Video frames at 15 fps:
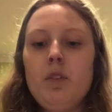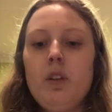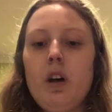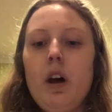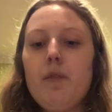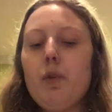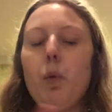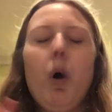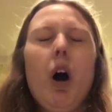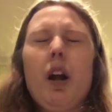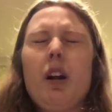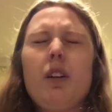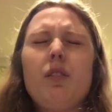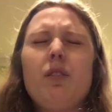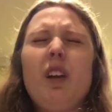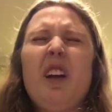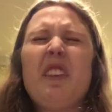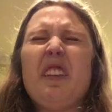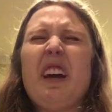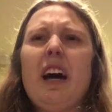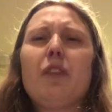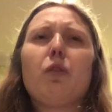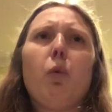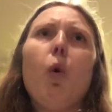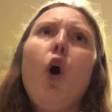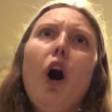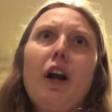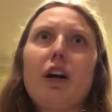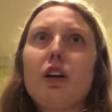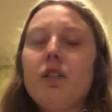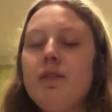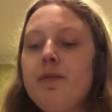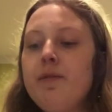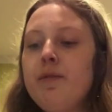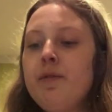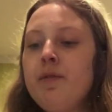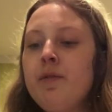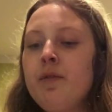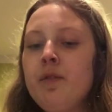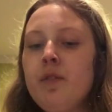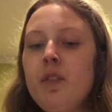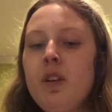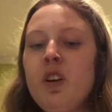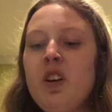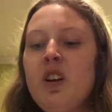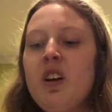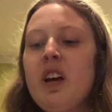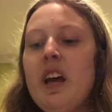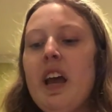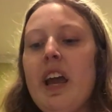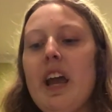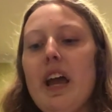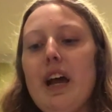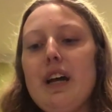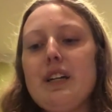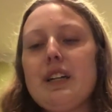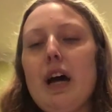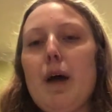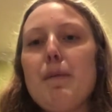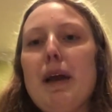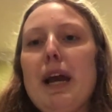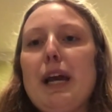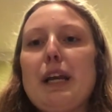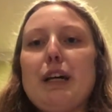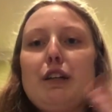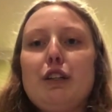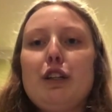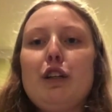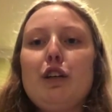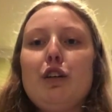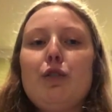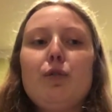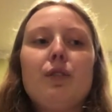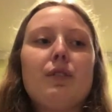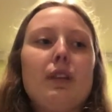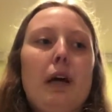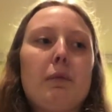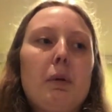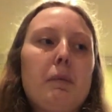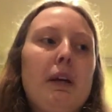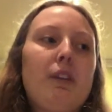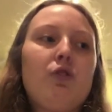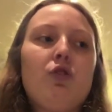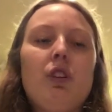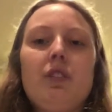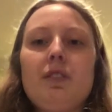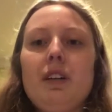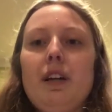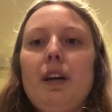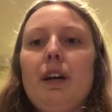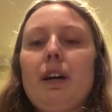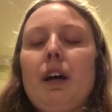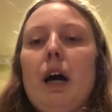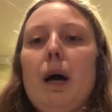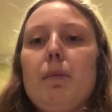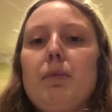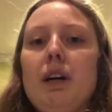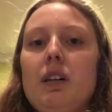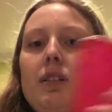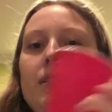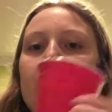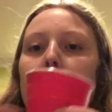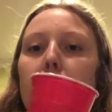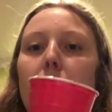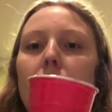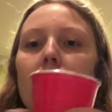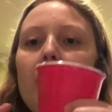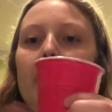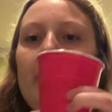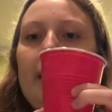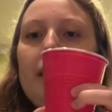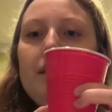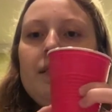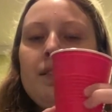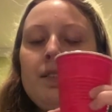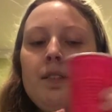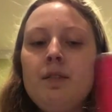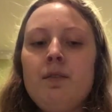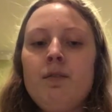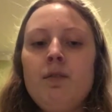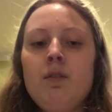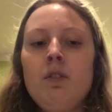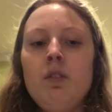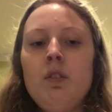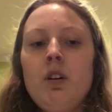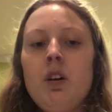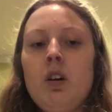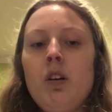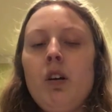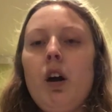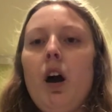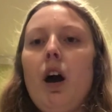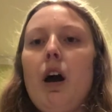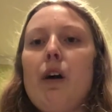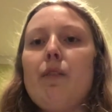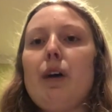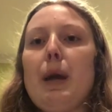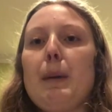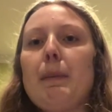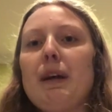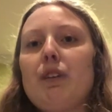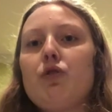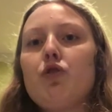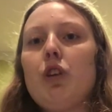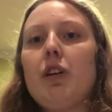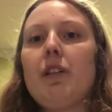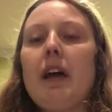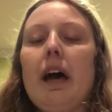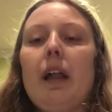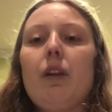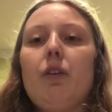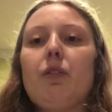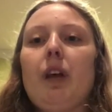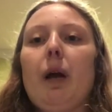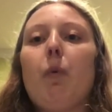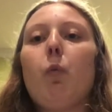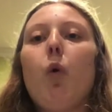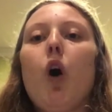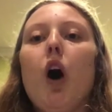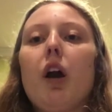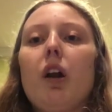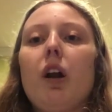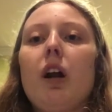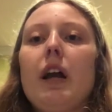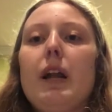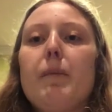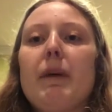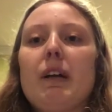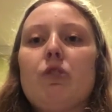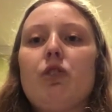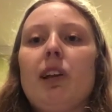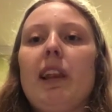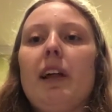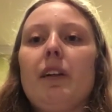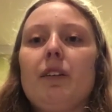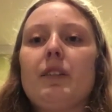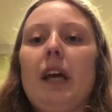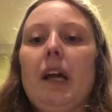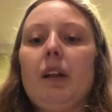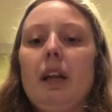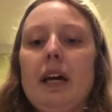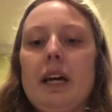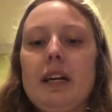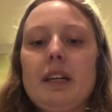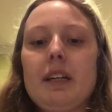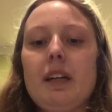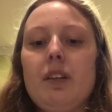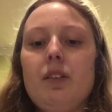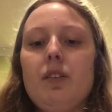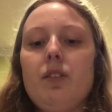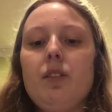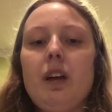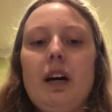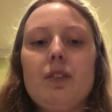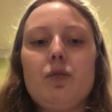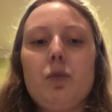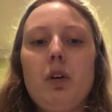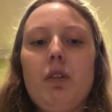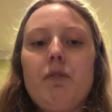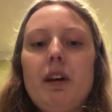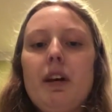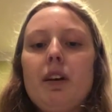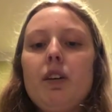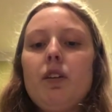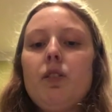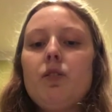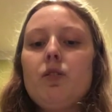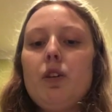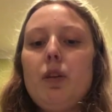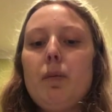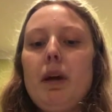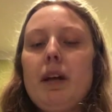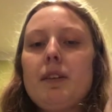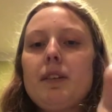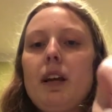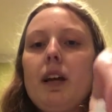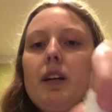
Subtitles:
of the water, not the water. And I made 2 separate mixtures in a cup that's similar to this, of a mixture that looks like water and a mixture that looks like land and that sort of thing. So the paints that I